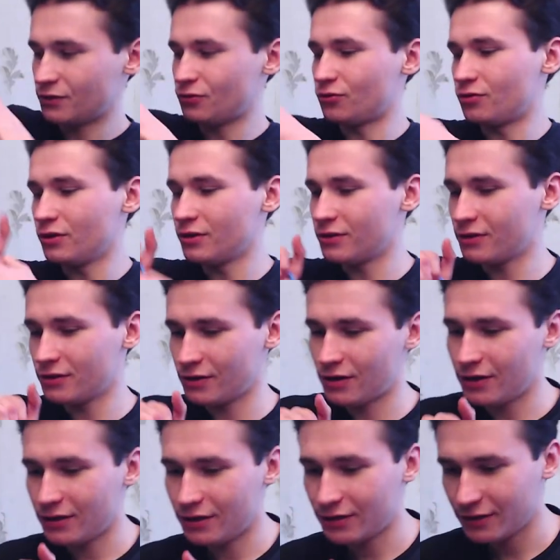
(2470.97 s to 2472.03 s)
to
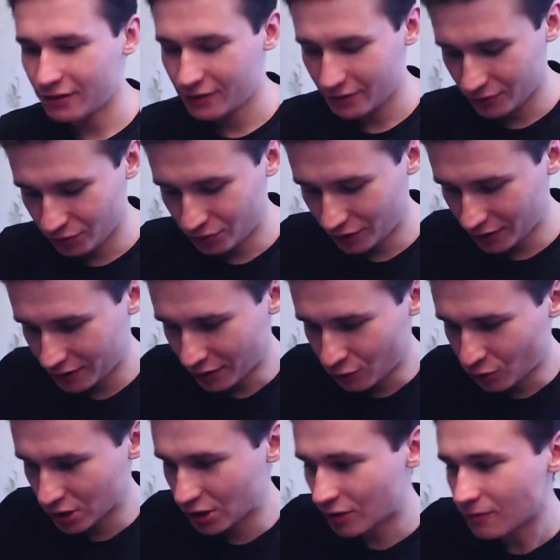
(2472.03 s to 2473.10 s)
drink a
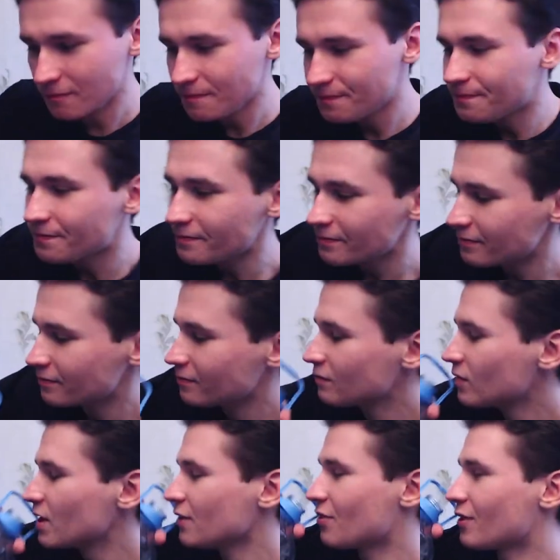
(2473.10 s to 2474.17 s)
water
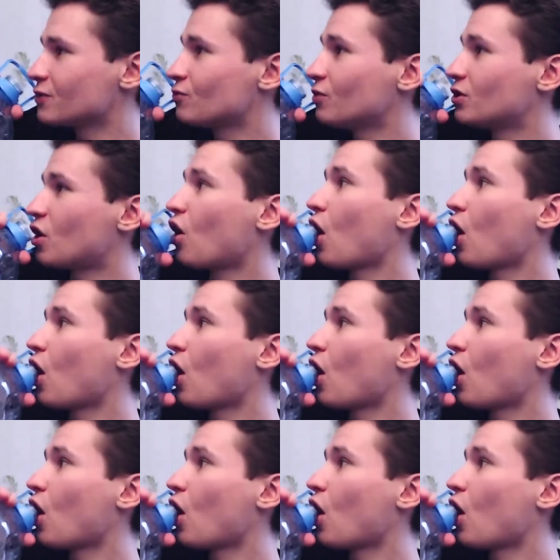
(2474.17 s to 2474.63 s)
this water